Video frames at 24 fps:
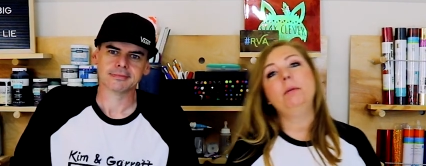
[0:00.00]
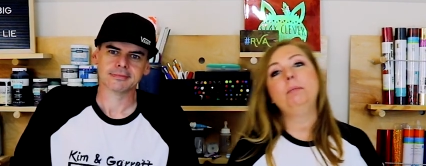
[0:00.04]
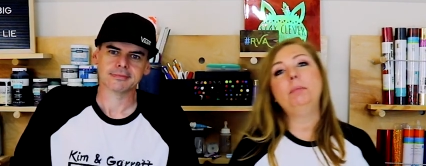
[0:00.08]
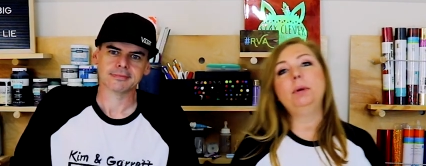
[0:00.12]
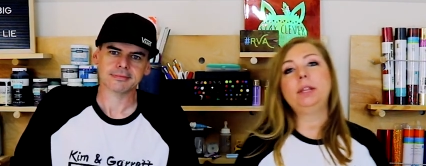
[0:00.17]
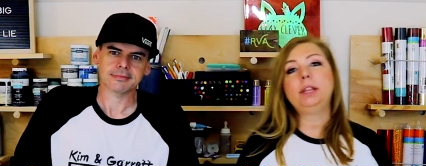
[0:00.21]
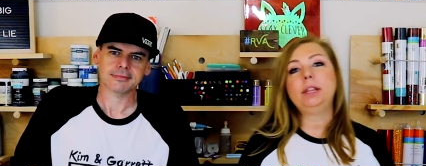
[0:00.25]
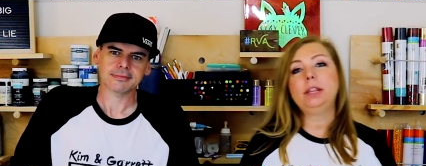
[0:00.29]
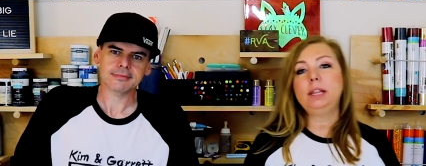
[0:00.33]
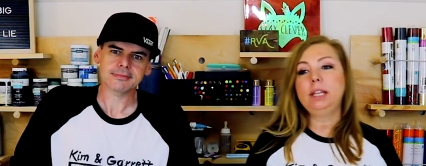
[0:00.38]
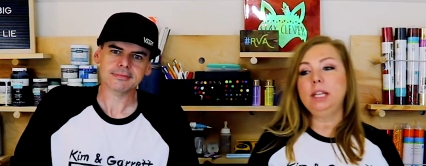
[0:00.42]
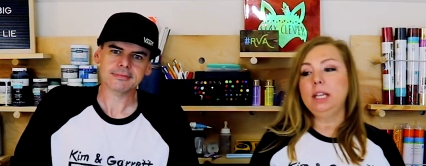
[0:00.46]

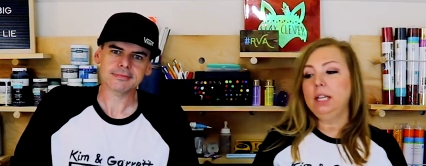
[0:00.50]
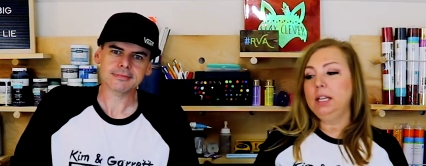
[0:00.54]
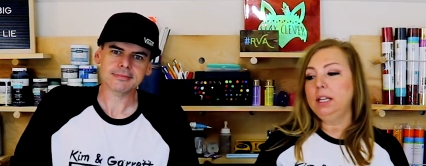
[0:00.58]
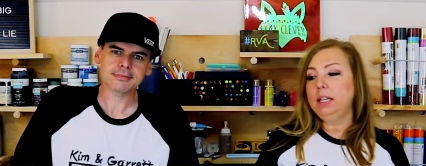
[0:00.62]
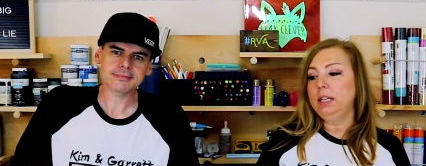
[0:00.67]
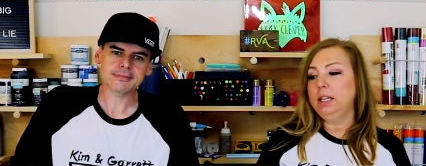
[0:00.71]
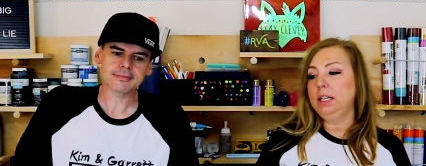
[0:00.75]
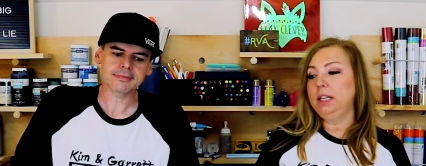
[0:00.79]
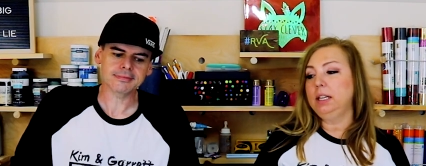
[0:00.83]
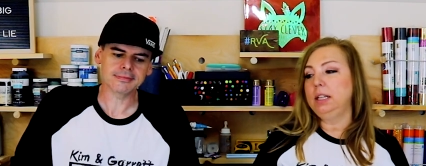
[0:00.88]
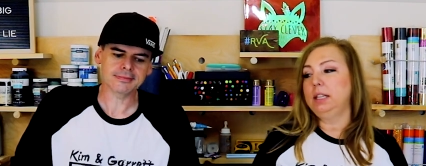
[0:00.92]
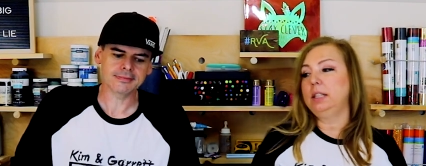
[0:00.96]
Speaker 1: But
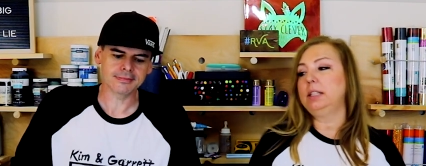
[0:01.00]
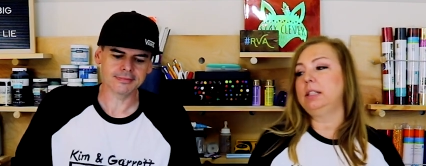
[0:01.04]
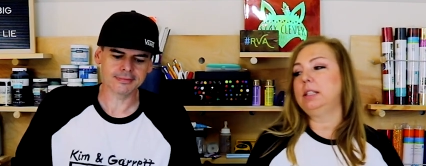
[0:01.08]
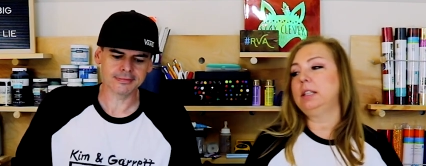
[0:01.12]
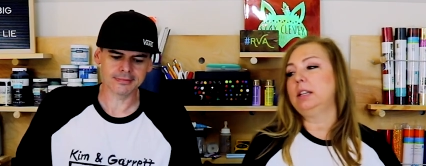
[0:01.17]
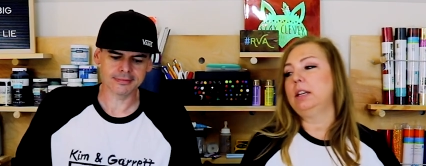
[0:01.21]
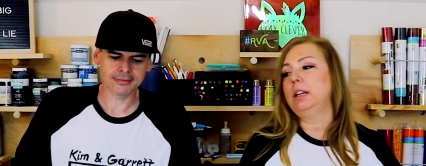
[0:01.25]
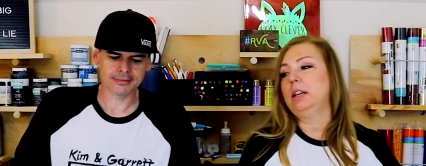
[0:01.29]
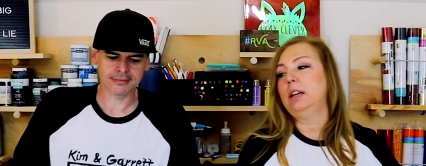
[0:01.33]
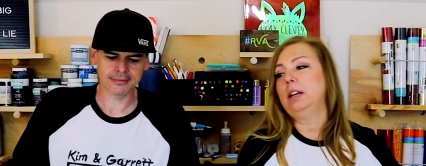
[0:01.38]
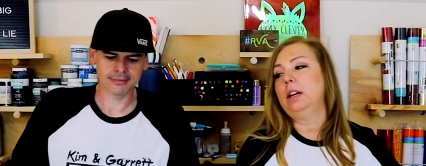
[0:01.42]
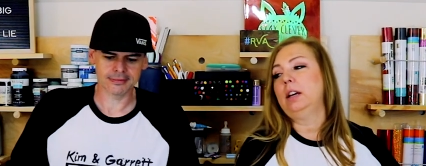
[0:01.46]

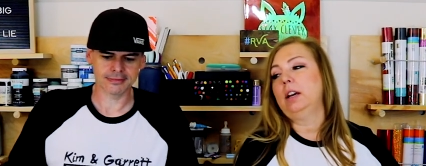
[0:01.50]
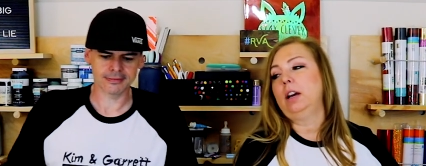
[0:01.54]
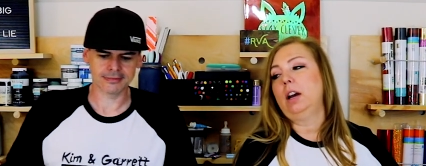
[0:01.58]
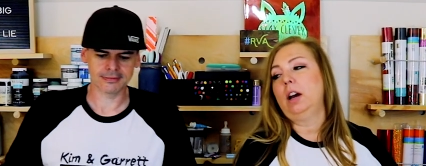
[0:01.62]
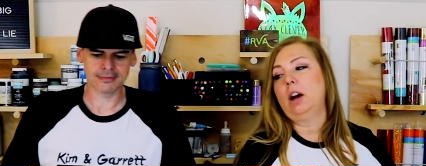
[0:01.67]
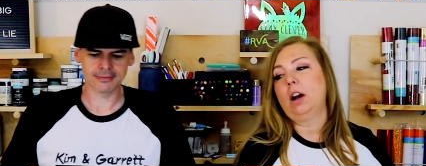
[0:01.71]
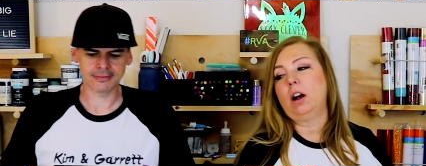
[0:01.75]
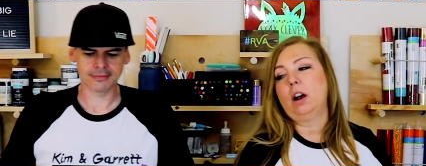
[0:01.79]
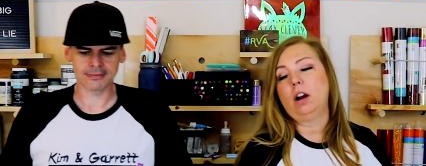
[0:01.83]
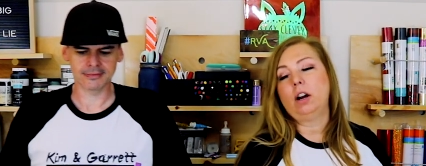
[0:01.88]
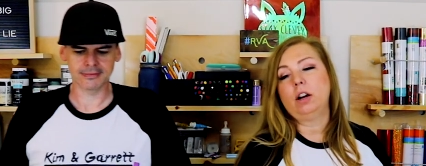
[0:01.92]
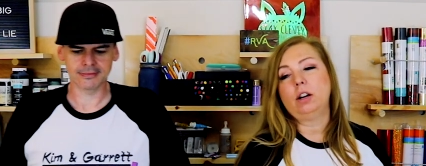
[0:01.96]
these
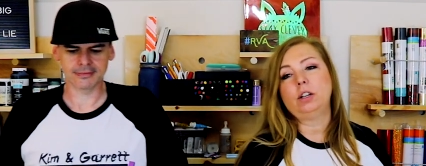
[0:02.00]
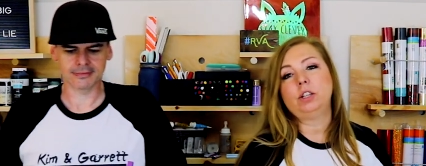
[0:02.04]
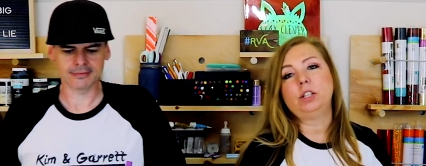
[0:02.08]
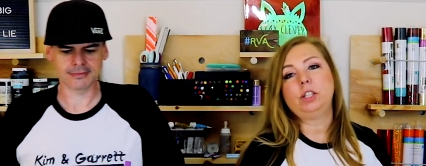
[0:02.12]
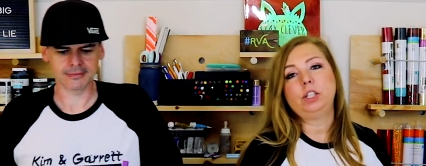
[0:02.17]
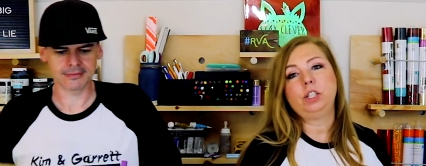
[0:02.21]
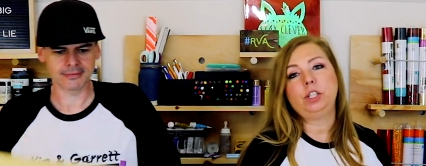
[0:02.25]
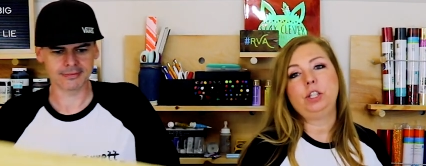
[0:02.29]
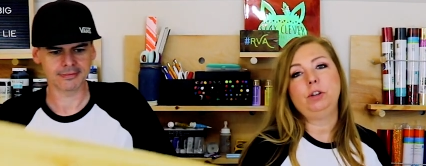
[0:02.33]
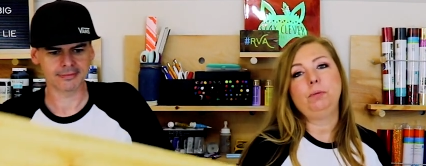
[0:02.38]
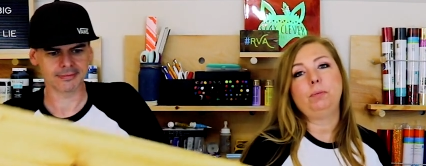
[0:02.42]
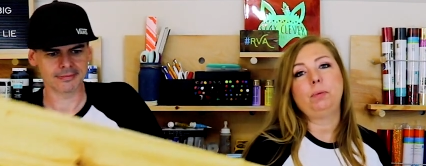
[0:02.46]
are
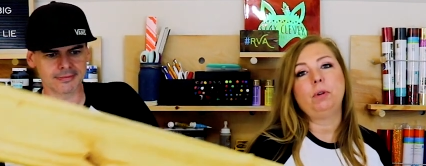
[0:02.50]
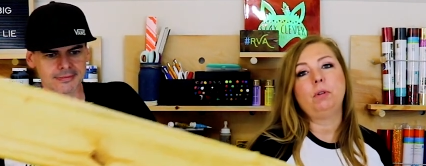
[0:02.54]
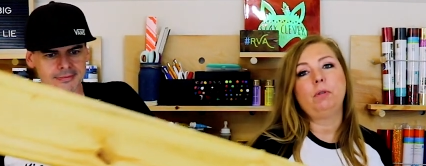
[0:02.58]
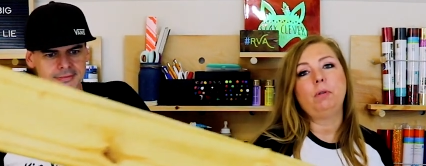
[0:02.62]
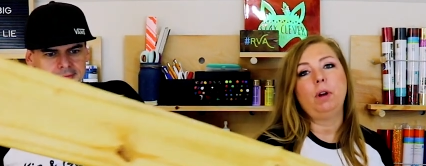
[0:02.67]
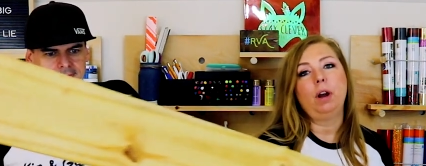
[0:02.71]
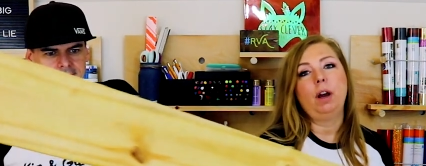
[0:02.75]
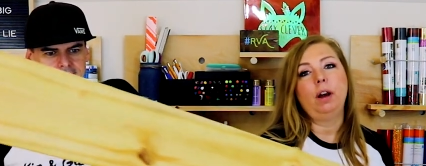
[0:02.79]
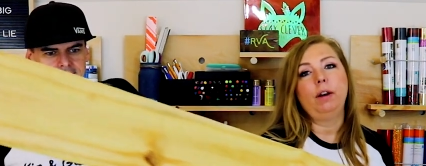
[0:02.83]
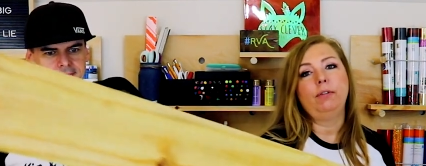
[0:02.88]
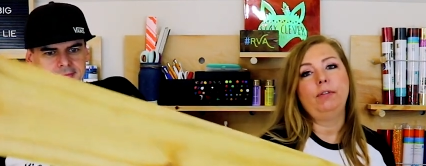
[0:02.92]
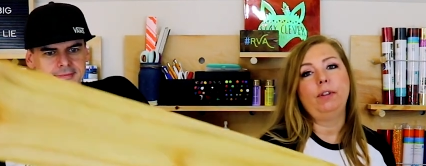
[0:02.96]
super
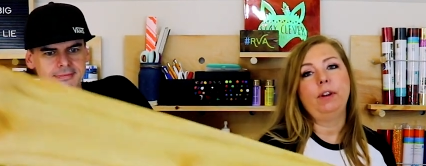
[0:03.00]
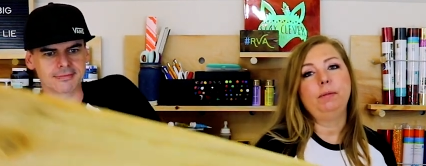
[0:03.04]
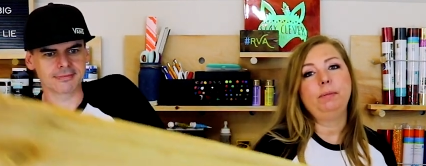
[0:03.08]
rough.